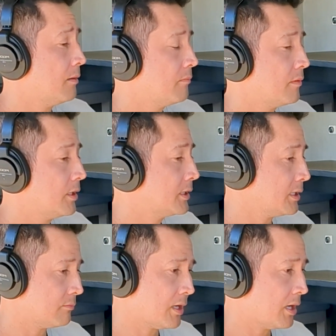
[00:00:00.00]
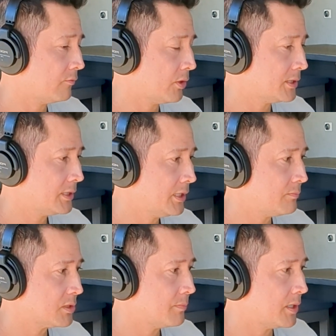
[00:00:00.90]
again, I have great
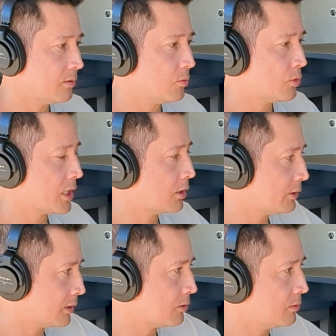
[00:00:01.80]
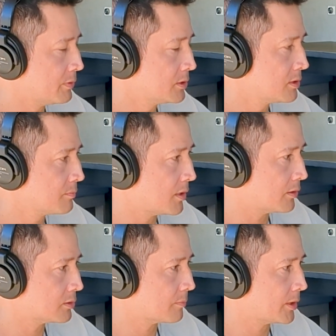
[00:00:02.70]
teams, but when I look at other business
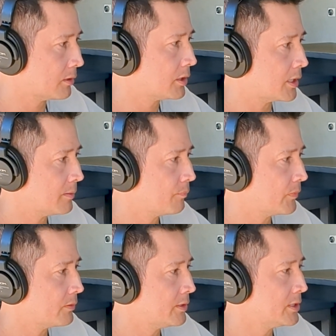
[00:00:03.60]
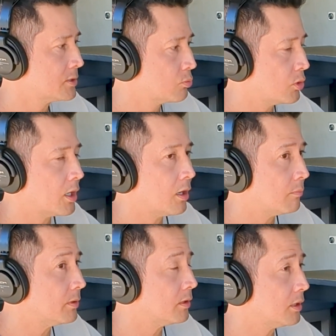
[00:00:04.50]
models, I'm like, okay, this will
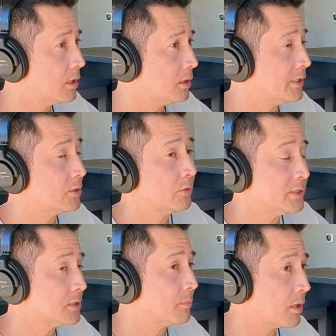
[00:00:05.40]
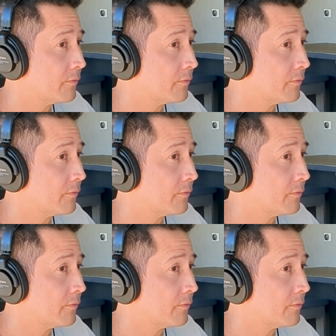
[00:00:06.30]
help increase the profit